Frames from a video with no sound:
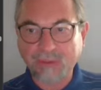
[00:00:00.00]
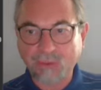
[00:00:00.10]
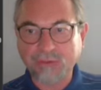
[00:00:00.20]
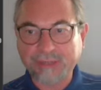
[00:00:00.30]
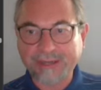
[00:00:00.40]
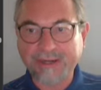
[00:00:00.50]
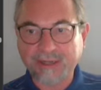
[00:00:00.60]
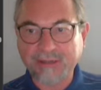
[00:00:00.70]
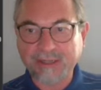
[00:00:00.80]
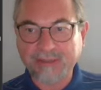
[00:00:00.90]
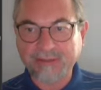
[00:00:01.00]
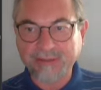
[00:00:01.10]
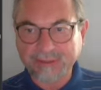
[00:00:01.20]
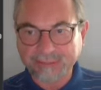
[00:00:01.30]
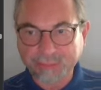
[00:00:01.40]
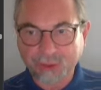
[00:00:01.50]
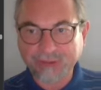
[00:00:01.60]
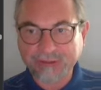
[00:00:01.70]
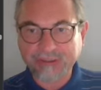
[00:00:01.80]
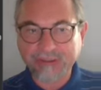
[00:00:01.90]
All data that is
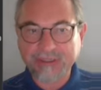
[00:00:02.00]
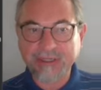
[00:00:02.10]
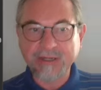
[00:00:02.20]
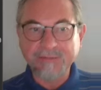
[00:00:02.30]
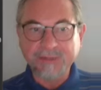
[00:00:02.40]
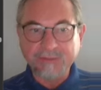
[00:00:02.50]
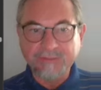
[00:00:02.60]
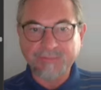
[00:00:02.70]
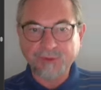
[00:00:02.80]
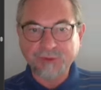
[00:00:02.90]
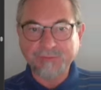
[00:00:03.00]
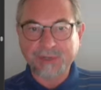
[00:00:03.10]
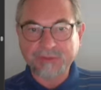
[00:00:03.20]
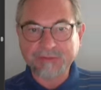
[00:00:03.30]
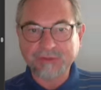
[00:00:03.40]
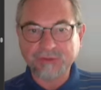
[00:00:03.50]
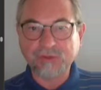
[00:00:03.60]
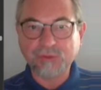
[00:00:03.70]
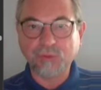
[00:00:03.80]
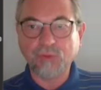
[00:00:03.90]
processed first passes
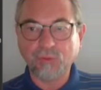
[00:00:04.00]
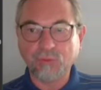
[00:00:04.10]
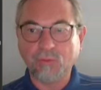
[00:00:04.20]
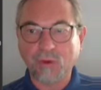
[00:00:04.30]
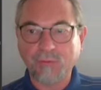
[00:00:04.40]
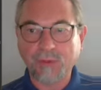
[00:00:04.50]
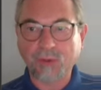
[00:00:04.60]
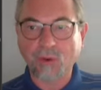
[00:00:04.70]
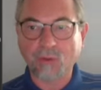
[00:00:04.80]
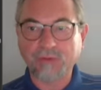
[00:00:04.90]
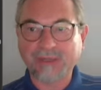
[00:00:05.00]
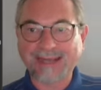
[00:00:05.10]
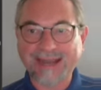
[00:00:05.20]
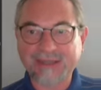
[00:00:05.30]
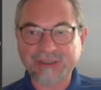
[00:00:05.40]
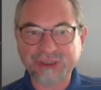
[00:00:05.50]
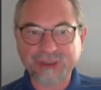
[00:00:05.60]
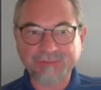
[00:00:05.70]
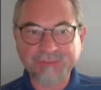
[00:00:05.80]
through what we call the cache.